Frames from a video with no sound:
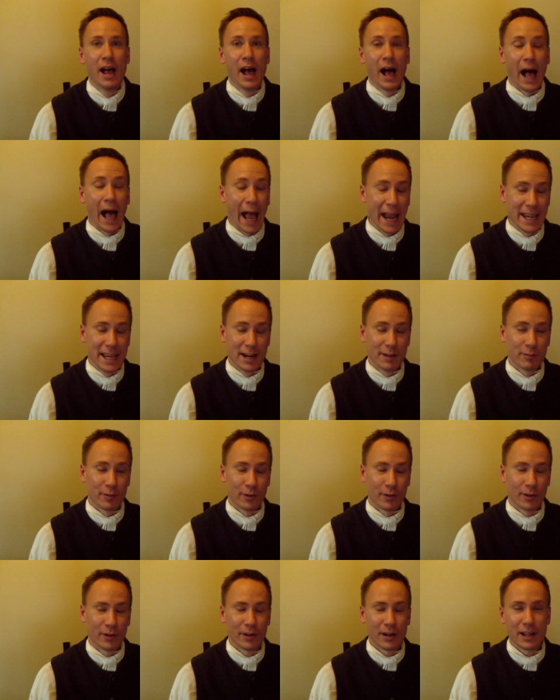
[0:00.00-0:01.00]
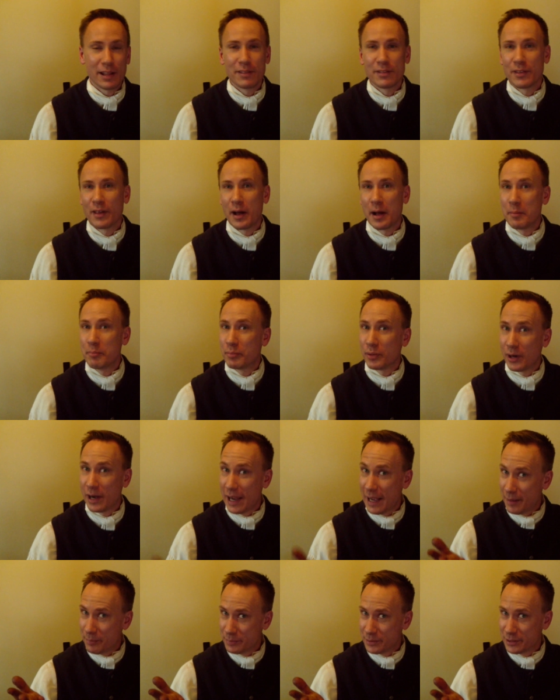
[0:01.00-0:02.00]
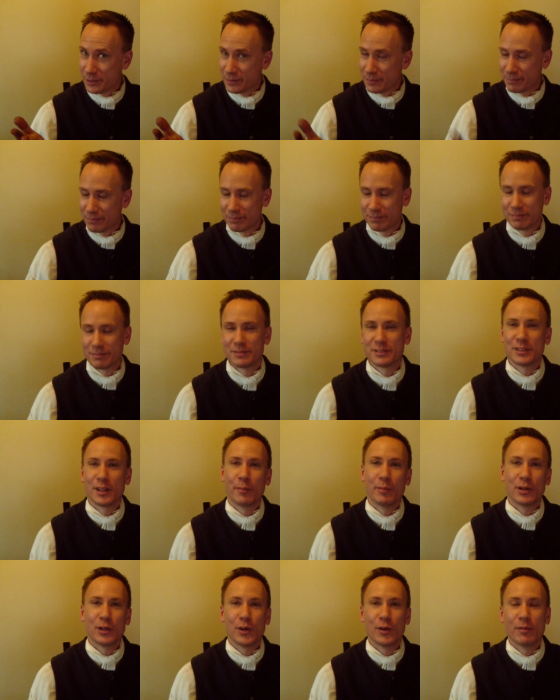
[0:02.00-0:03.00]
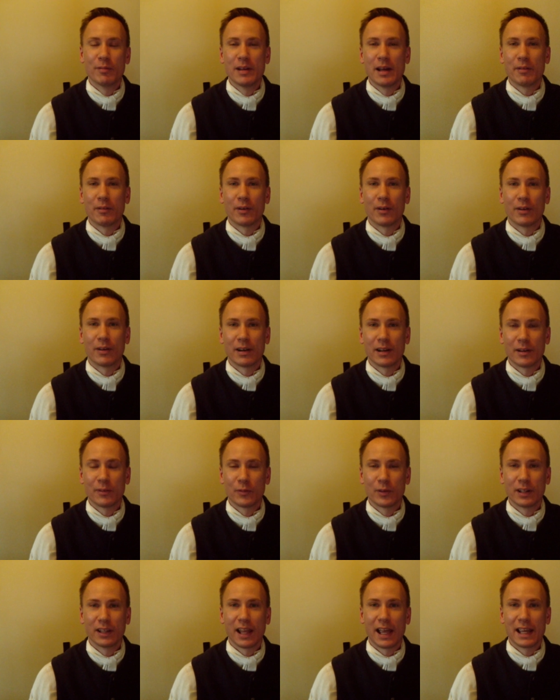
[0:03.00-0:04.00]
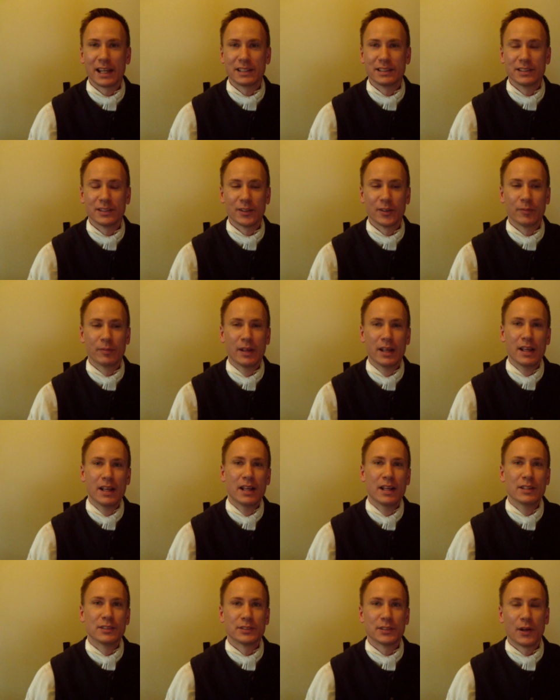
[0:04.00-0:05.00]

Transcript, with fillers: I'd never heard it but perhaps some of you have never heard it and would like to.